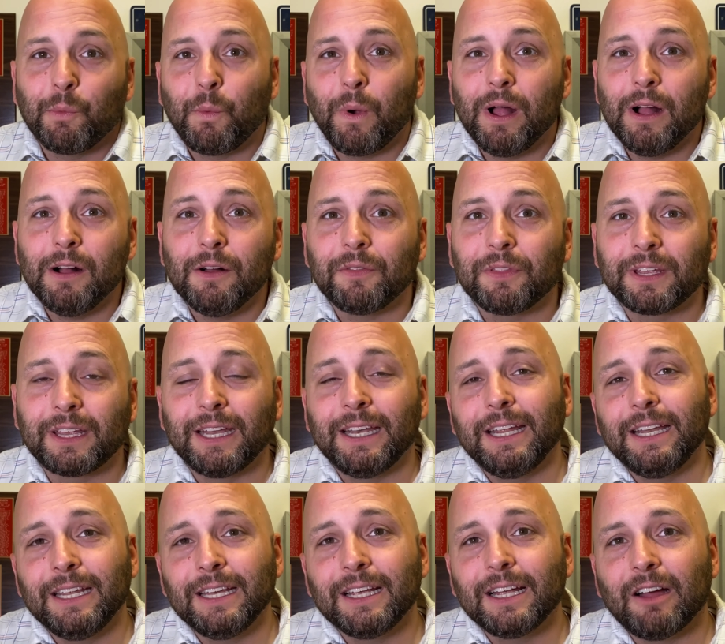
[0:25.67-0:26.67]
Well, the
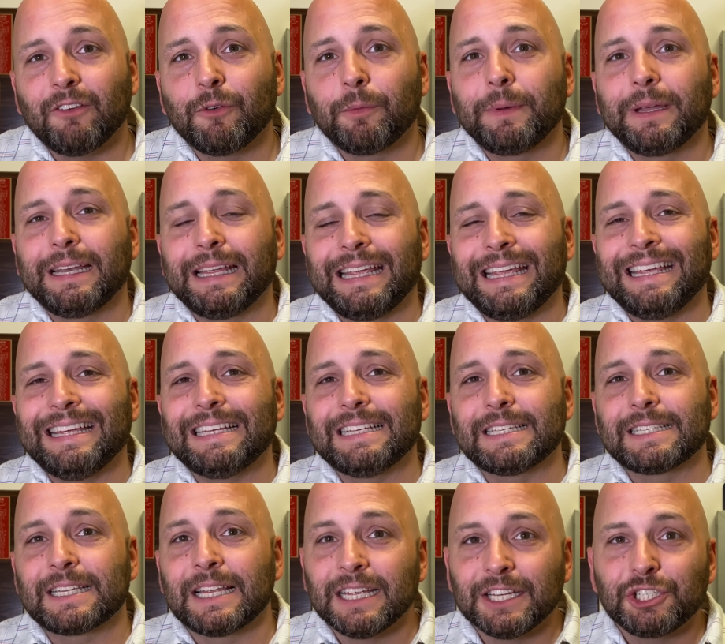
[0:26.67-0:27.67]
Canadian government
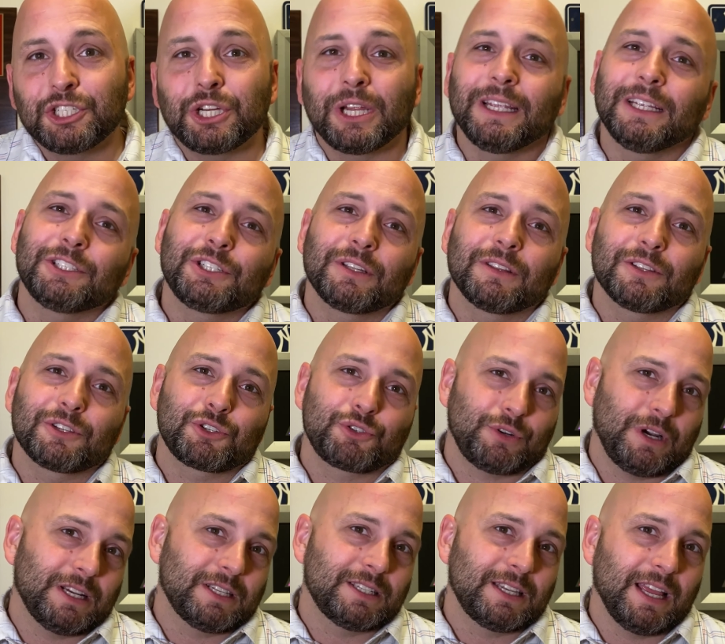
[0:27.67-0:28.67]
is changing the
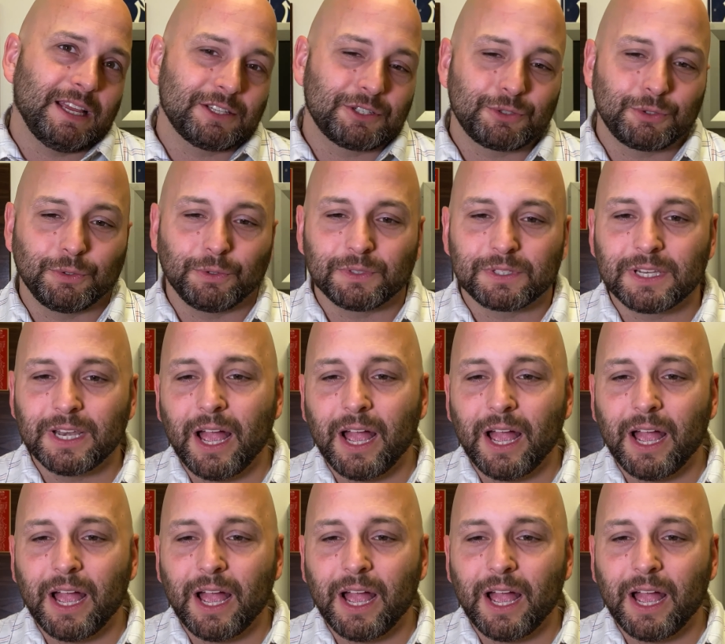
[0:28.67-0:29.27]
stress test rules.